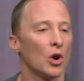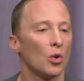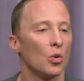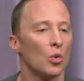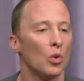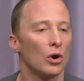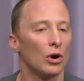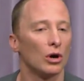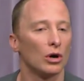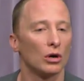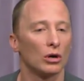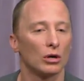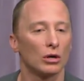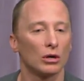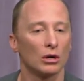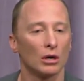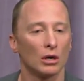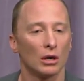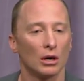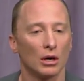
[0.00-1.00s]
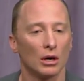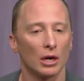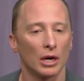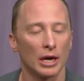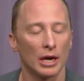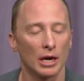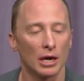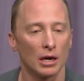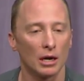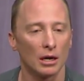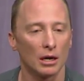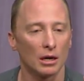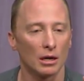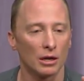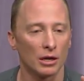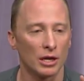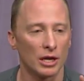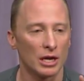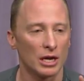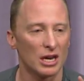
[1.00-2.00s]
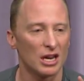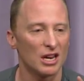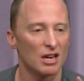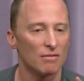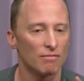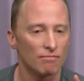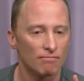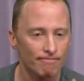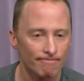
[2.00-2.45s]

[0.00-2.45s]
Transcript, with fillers: were in the